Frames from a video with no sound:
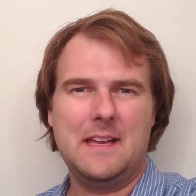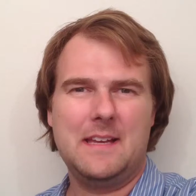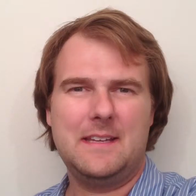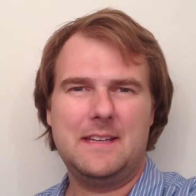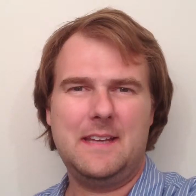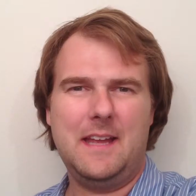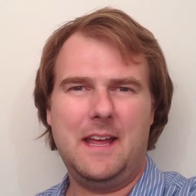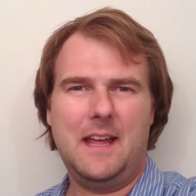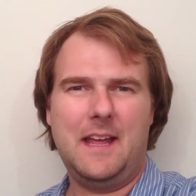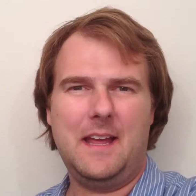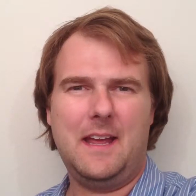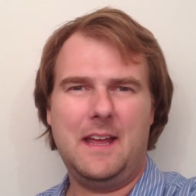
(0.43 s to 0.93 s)

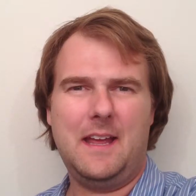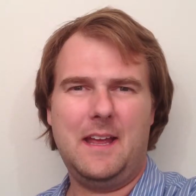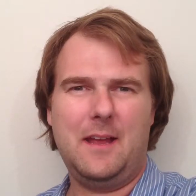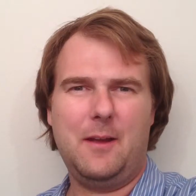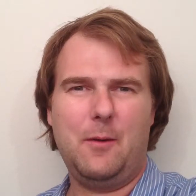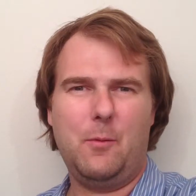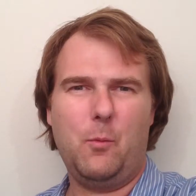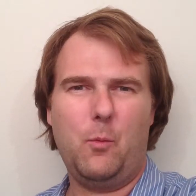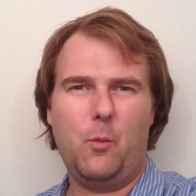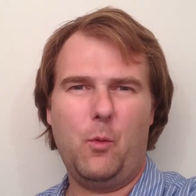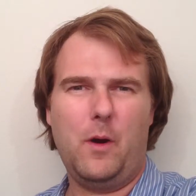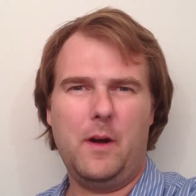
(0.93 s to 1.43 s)
day
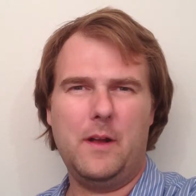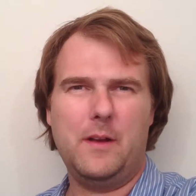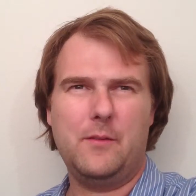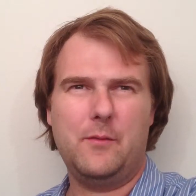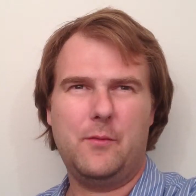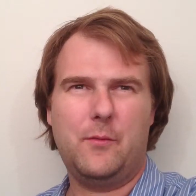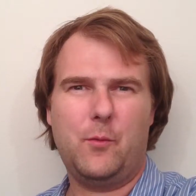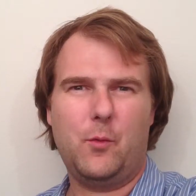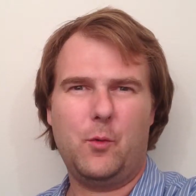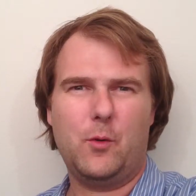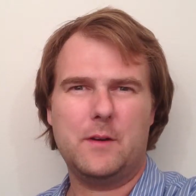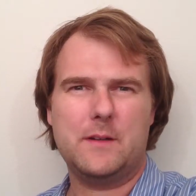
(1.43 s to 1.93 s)

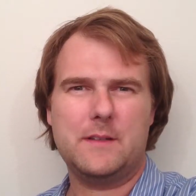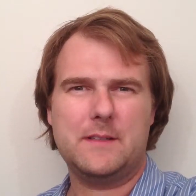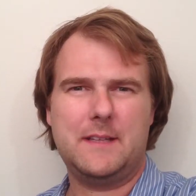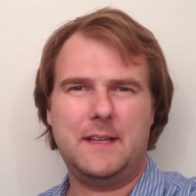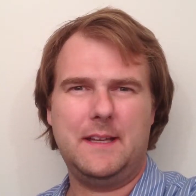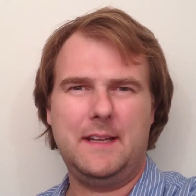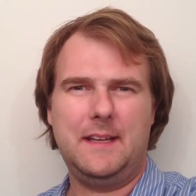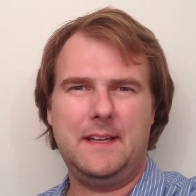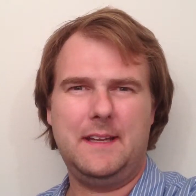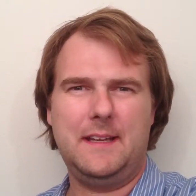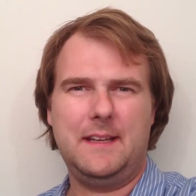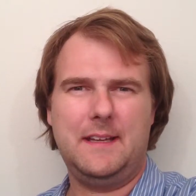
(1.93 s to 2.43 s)

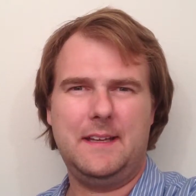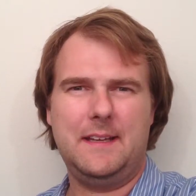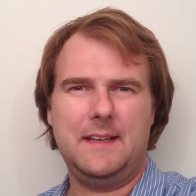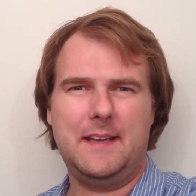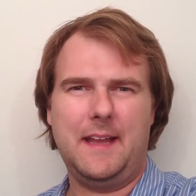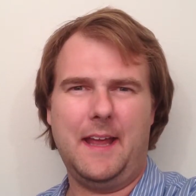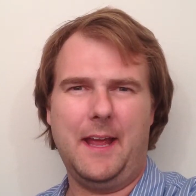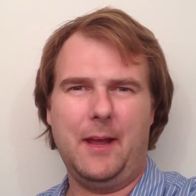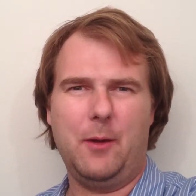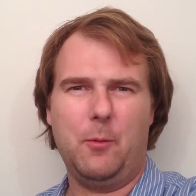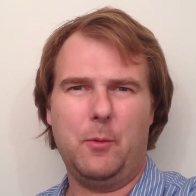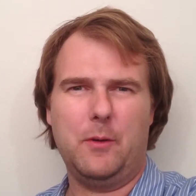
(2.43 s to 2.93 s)
114,
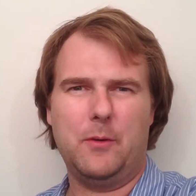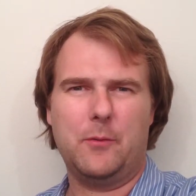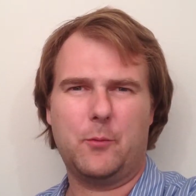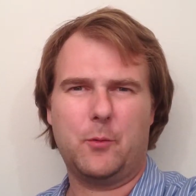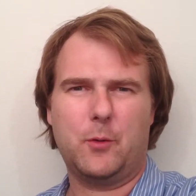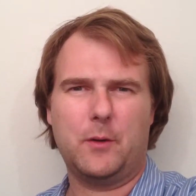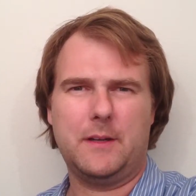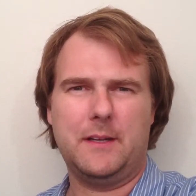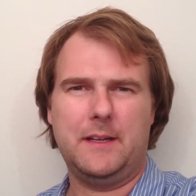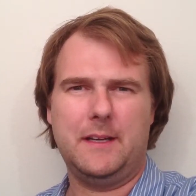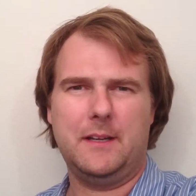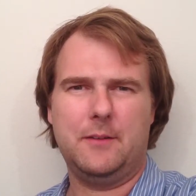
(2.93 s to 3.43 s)
day
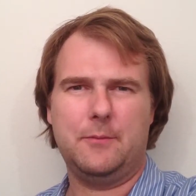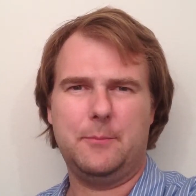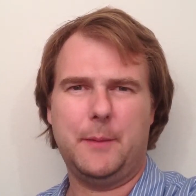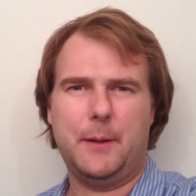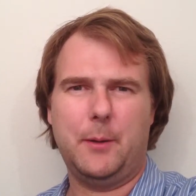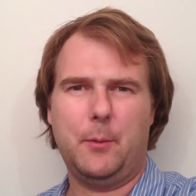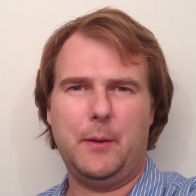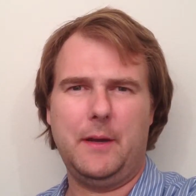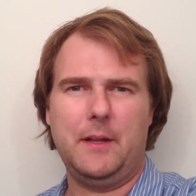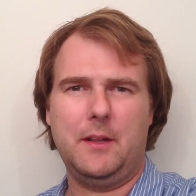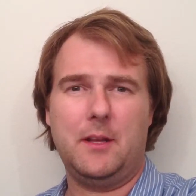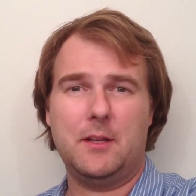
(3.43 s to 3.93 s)
114 of my
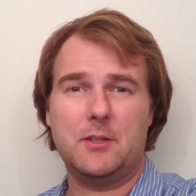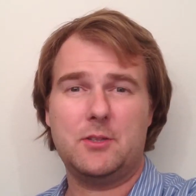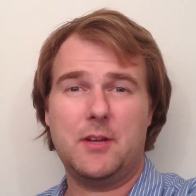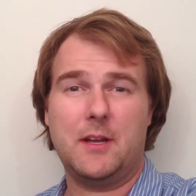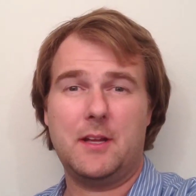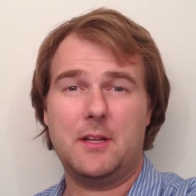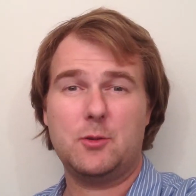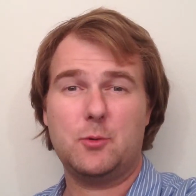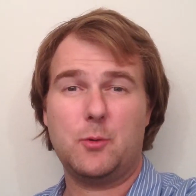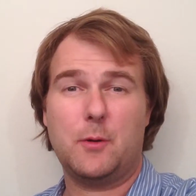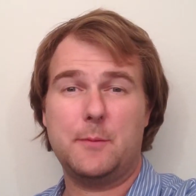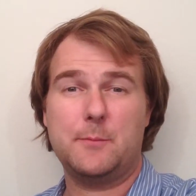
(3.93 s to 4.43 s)
weight loss
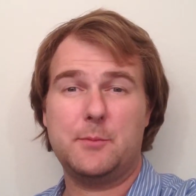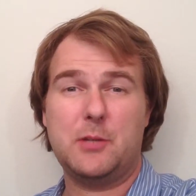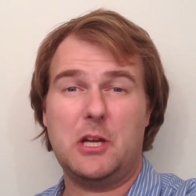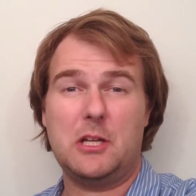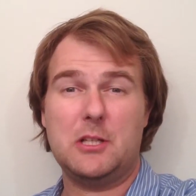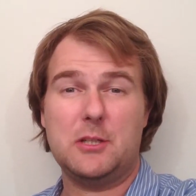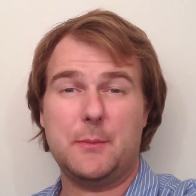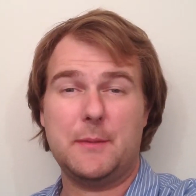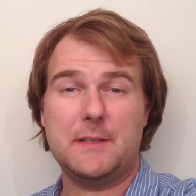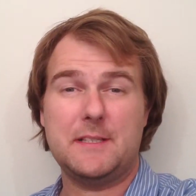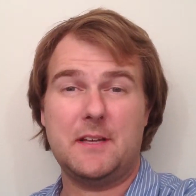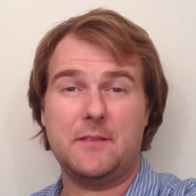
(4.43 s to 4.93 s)
challenge where I'm
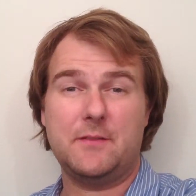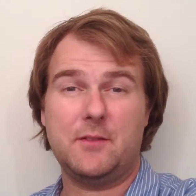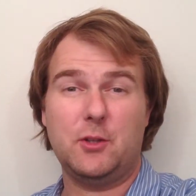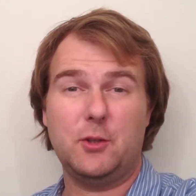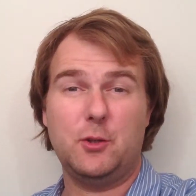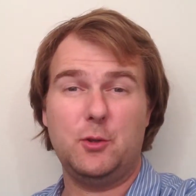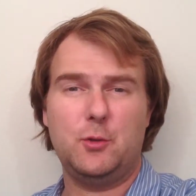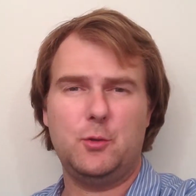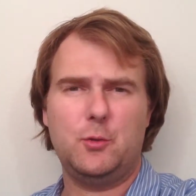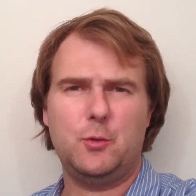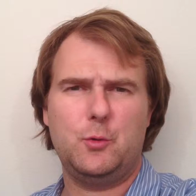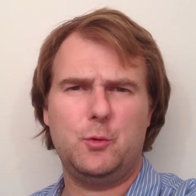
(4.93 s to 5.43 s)
challenging myself to
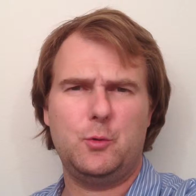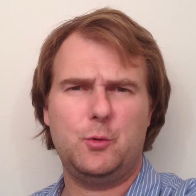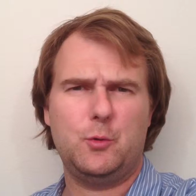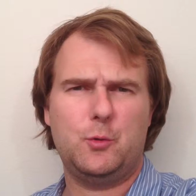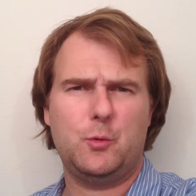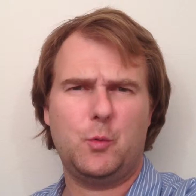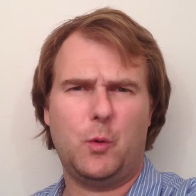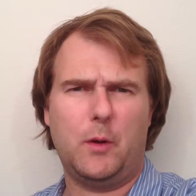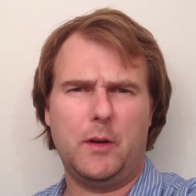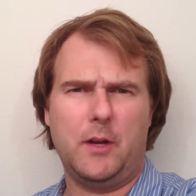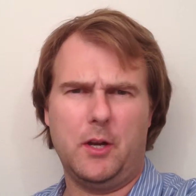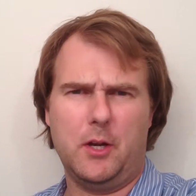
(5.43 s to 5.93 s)
lose
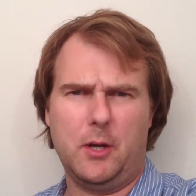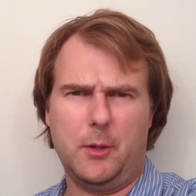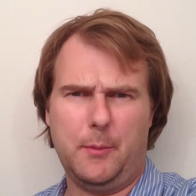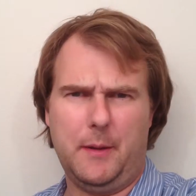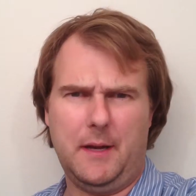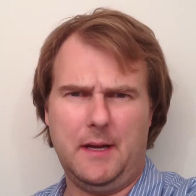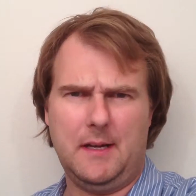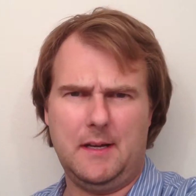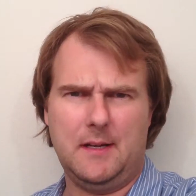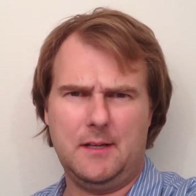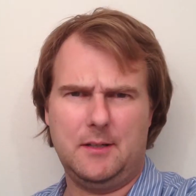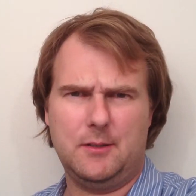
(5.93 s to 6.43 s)
100
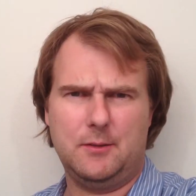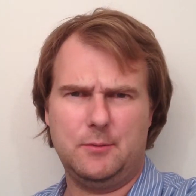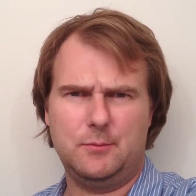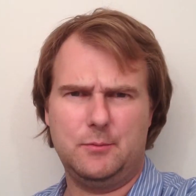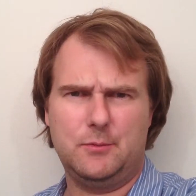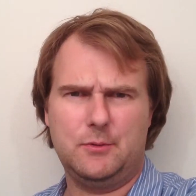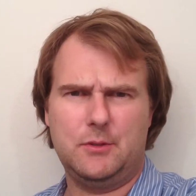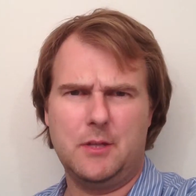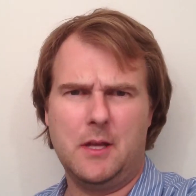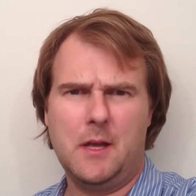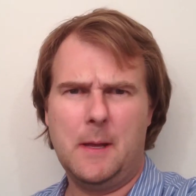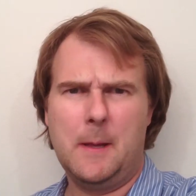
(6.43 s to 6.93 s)

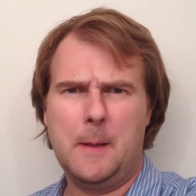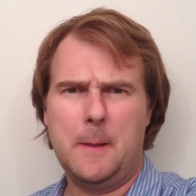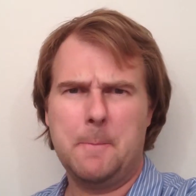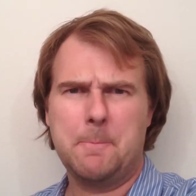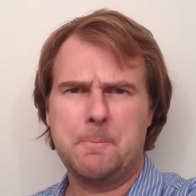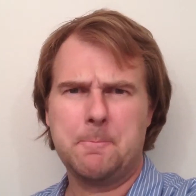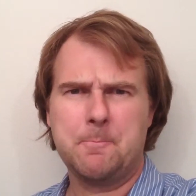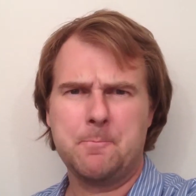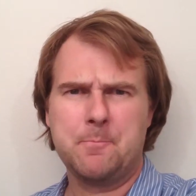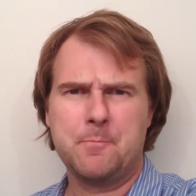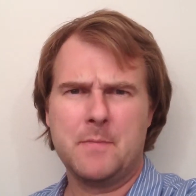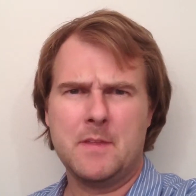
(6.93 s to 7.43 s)
pounds.
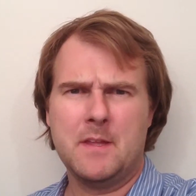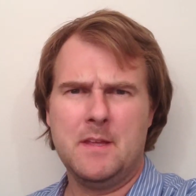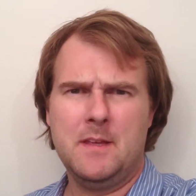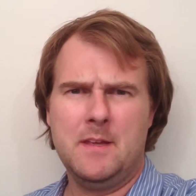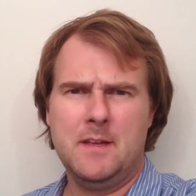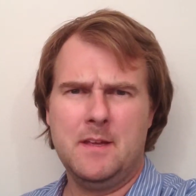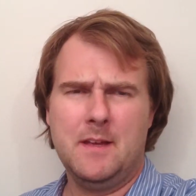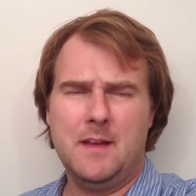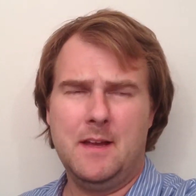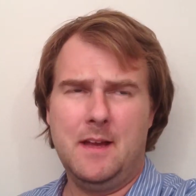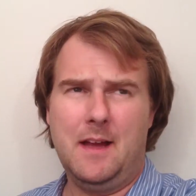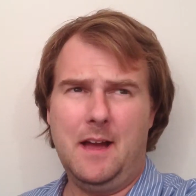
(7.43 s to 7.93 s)

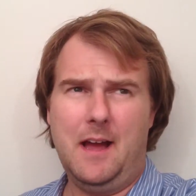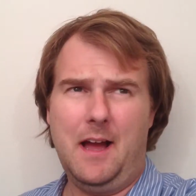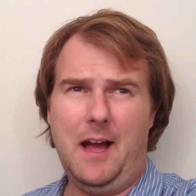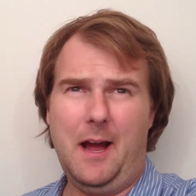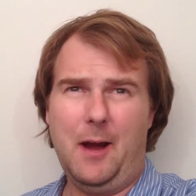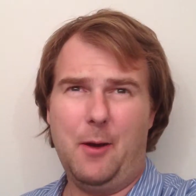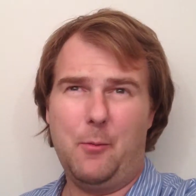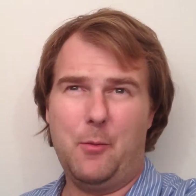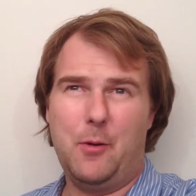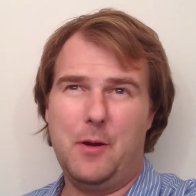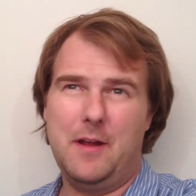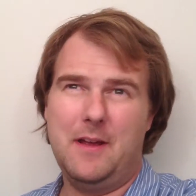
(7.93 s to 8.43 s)

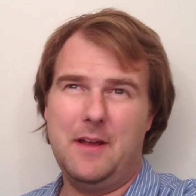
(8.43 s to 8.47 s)
I,